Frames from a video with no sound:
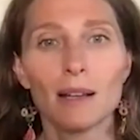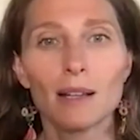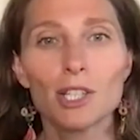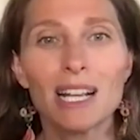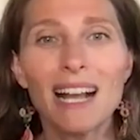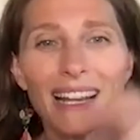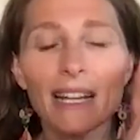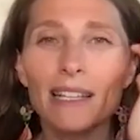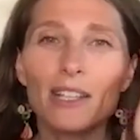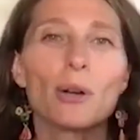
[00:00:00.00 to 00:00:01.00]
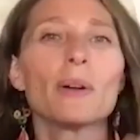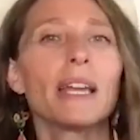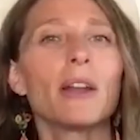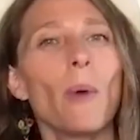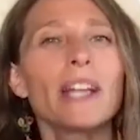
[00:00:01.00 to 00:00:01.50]
She kind of,
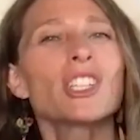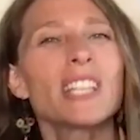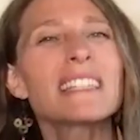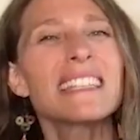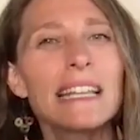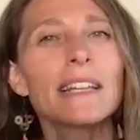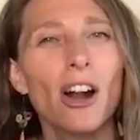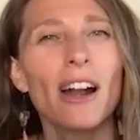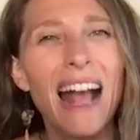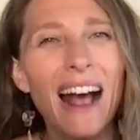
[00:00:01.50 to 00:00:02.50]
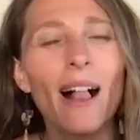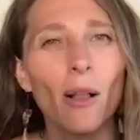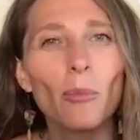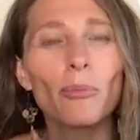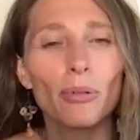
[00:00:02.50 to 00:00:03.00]
in a way, she doesn't need our
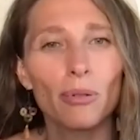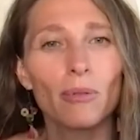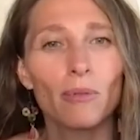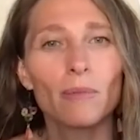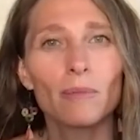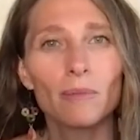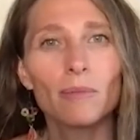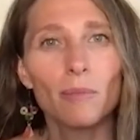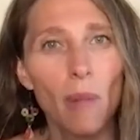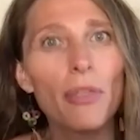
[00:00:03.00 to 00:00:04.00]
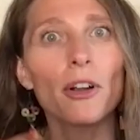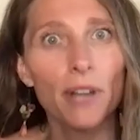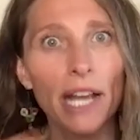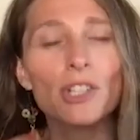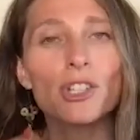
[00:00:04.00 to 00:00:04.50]
help. Mother
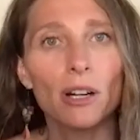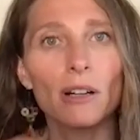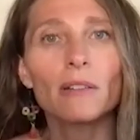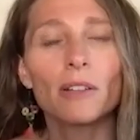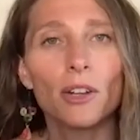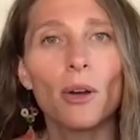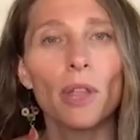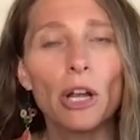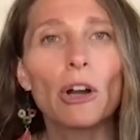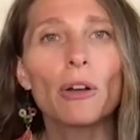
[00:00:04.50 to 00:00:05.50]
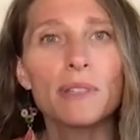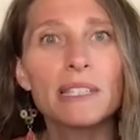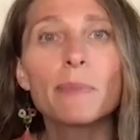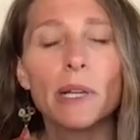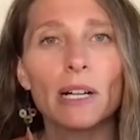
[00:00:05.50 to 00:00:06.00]
Nature, the earth
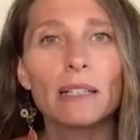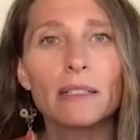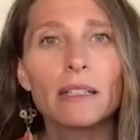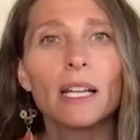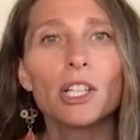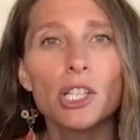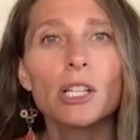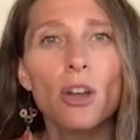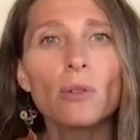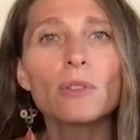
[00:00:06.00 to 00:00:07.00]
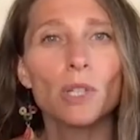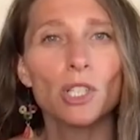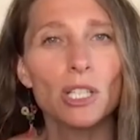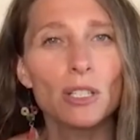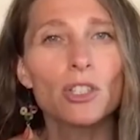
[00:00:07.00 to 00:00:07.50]
spirit, she knows
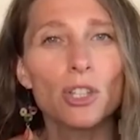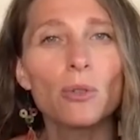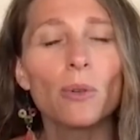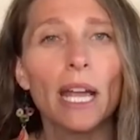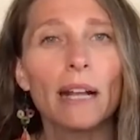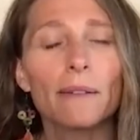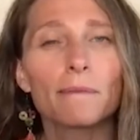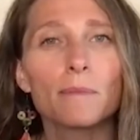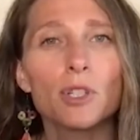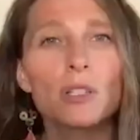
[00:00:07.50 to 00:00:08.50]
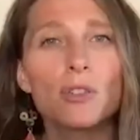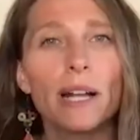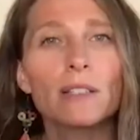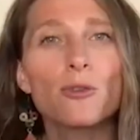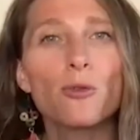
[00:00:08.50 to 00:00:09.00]
what she's doing. She's
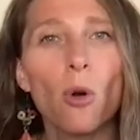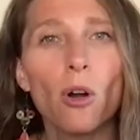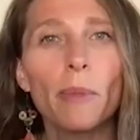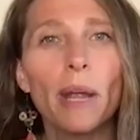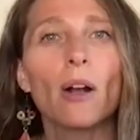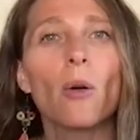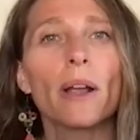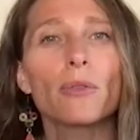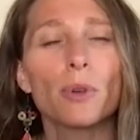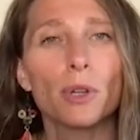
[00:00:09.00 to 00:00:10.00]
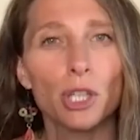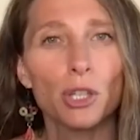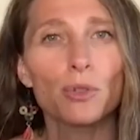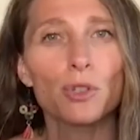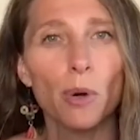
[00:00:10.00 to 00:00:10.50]
transforming, going through a
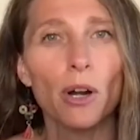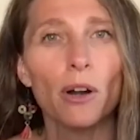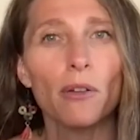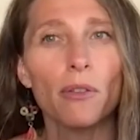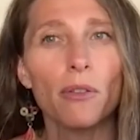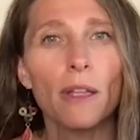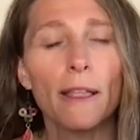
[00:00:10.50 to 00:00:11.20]
huge birth.